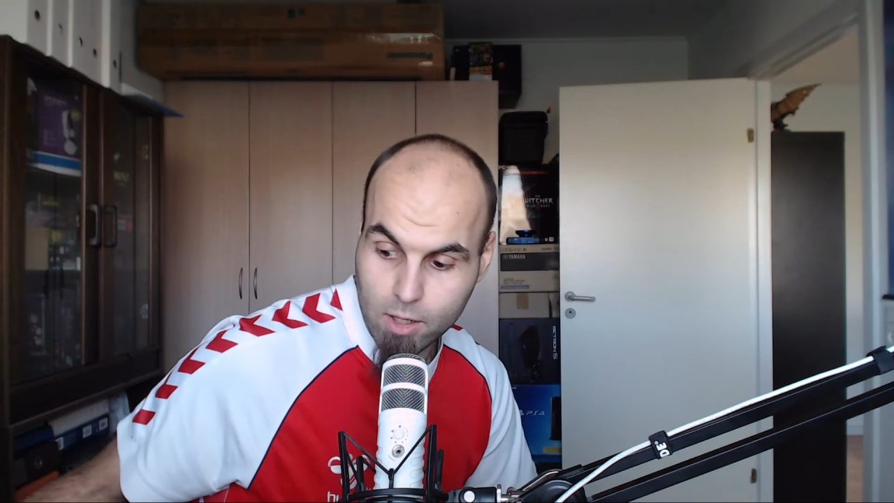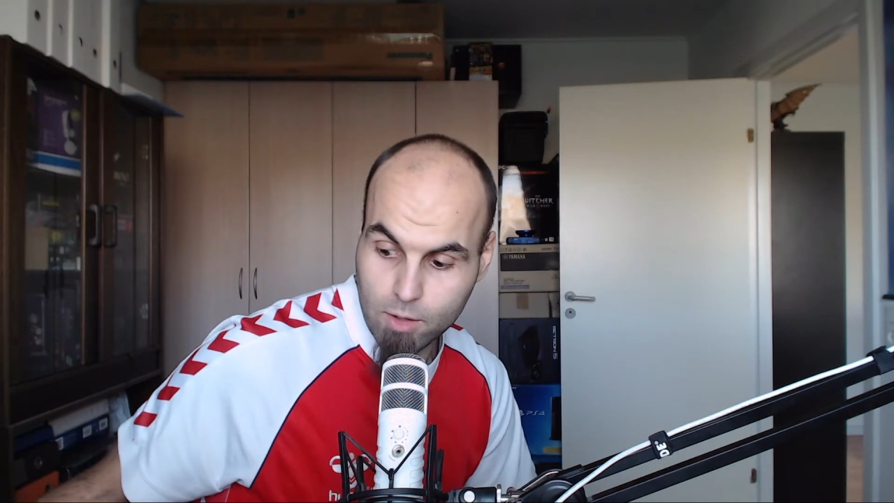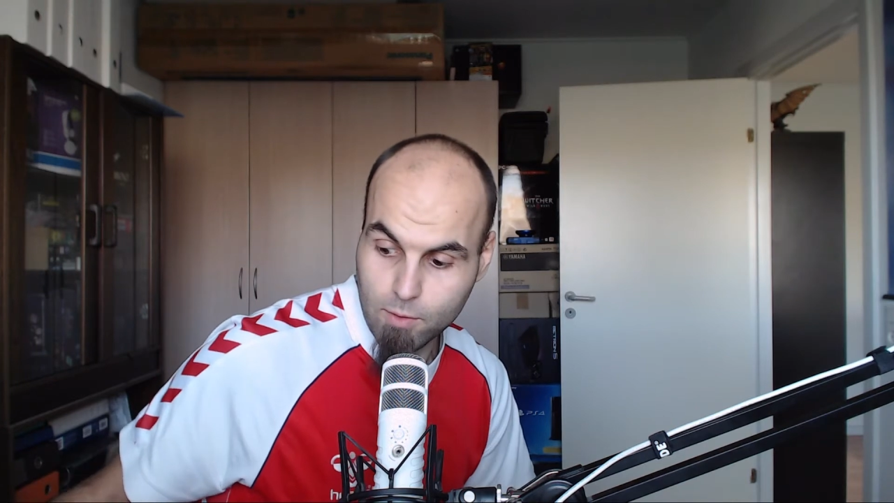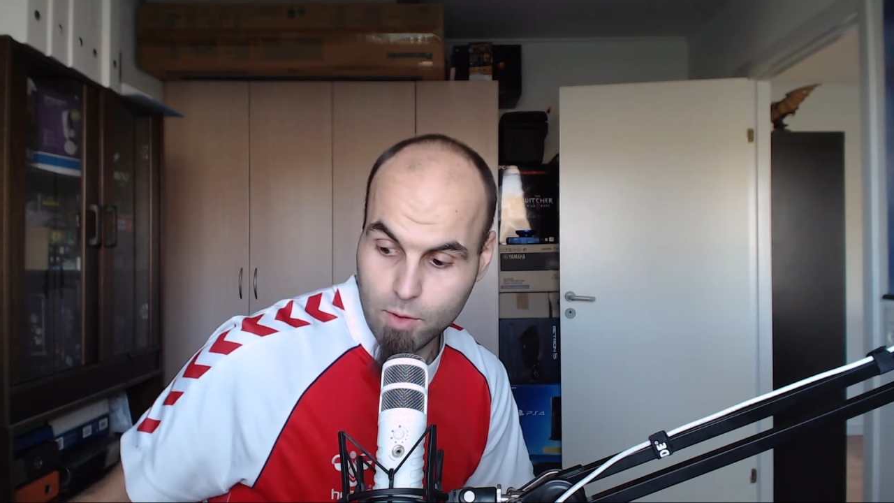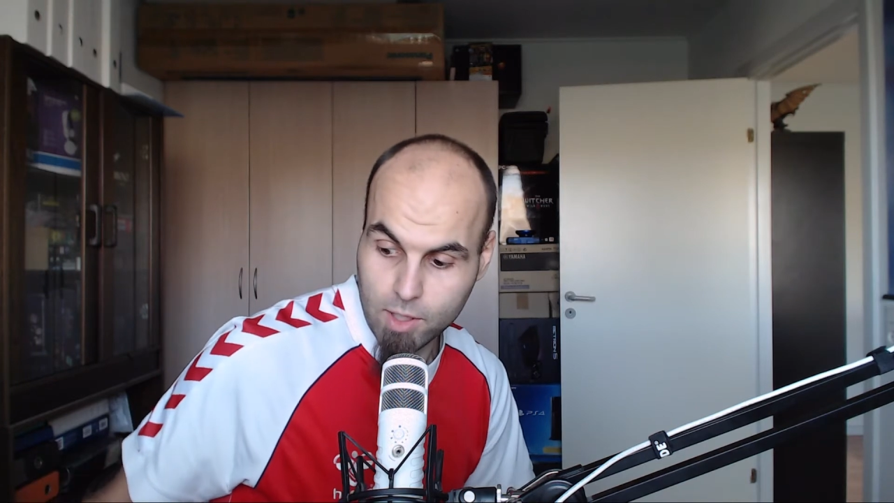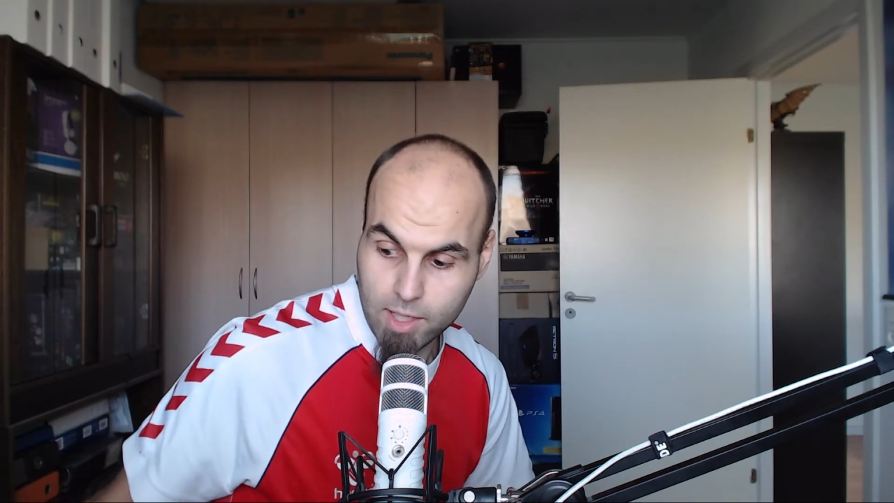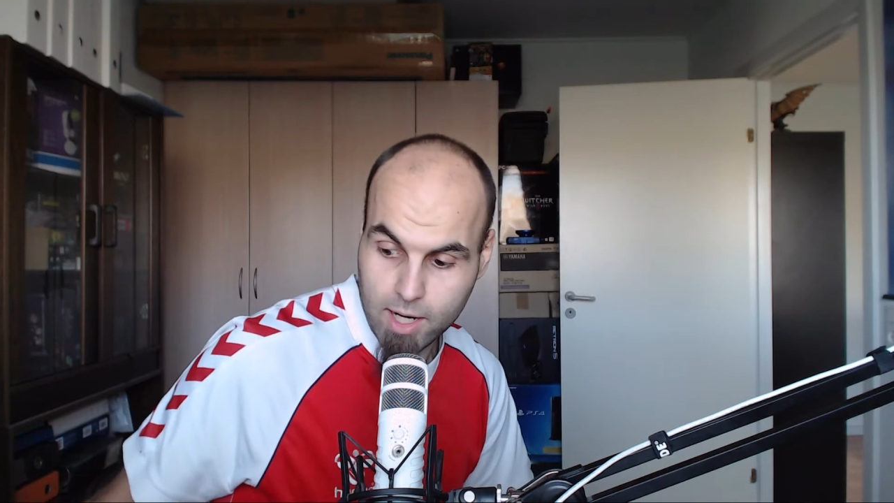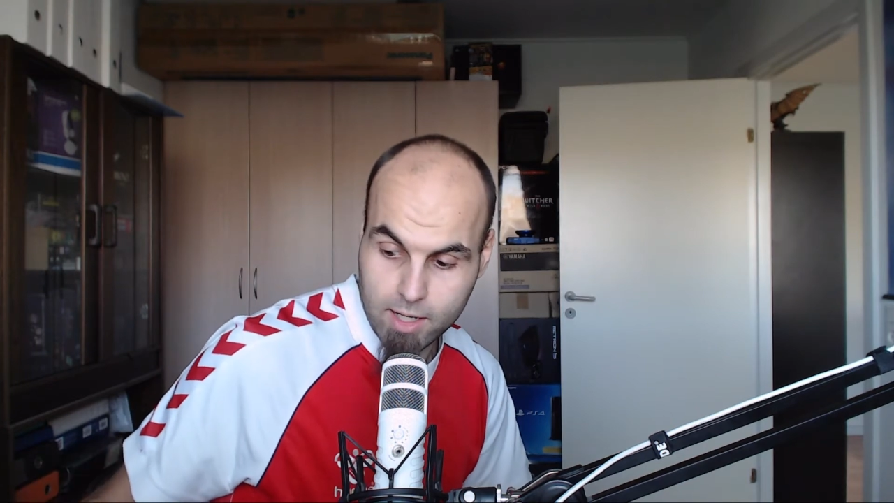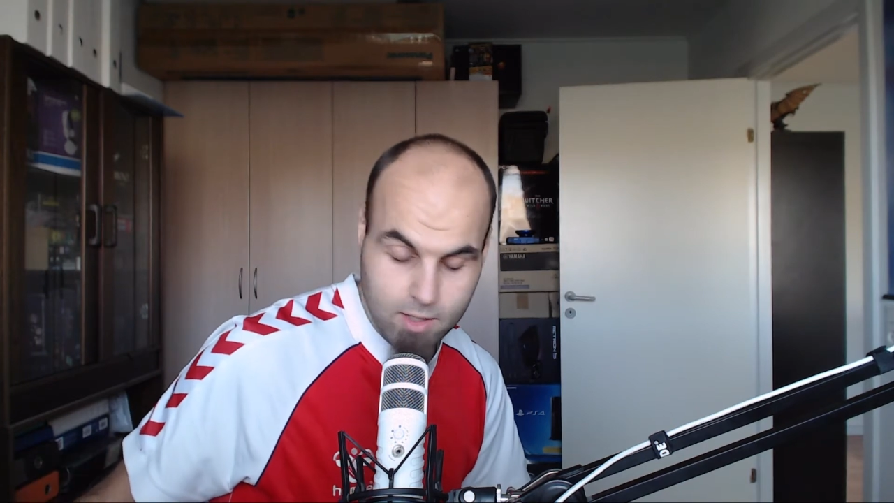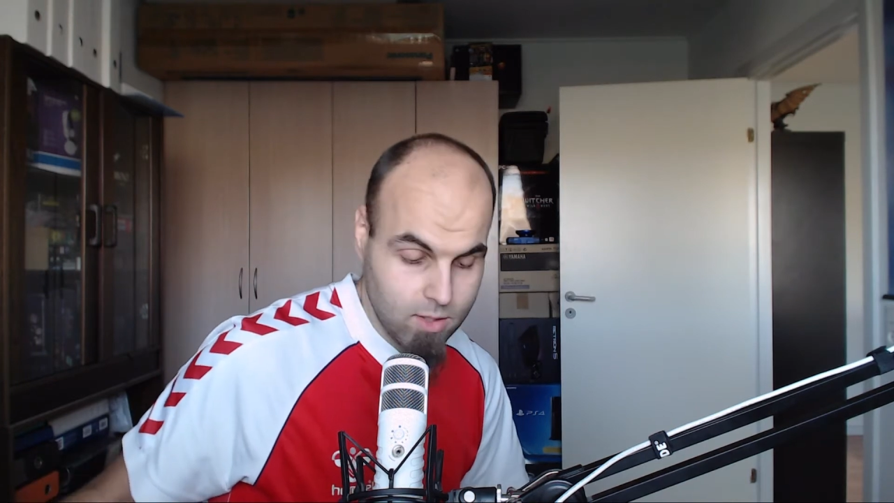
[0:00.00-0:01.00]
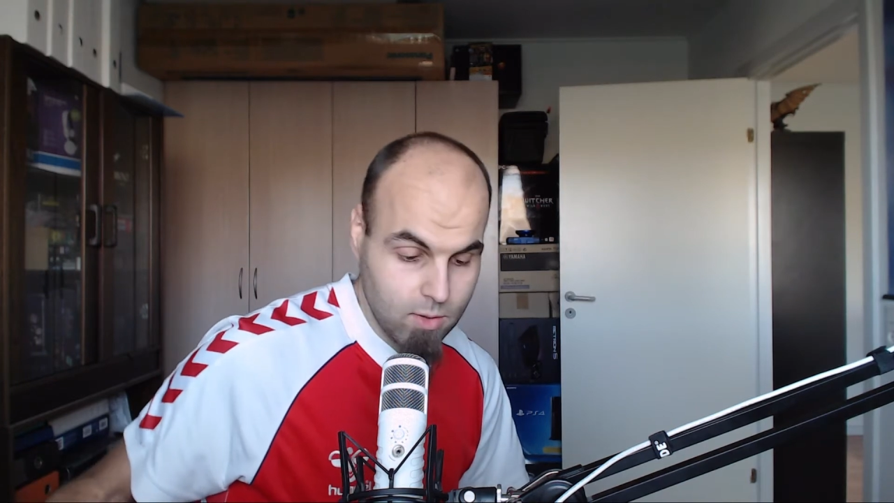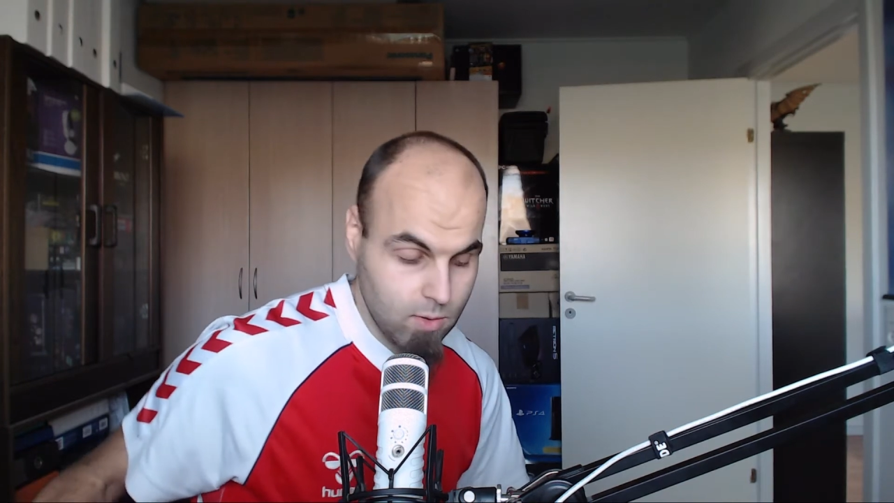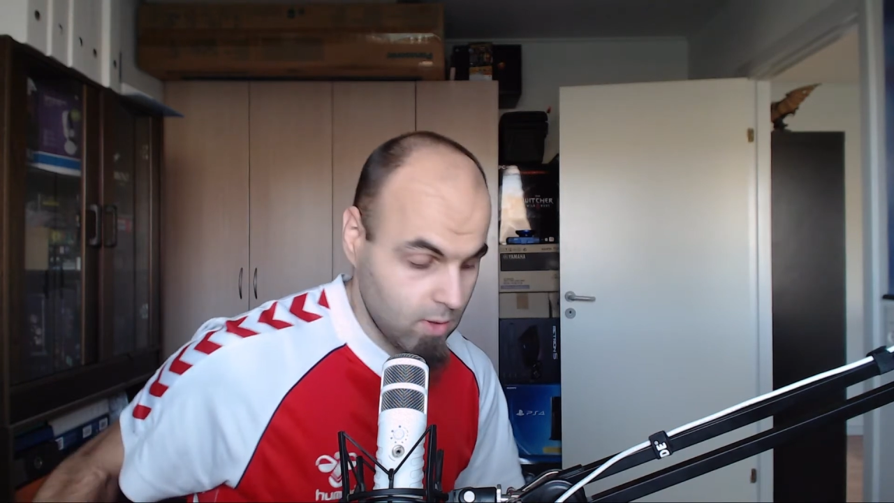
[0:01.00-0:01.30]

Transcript: converting that into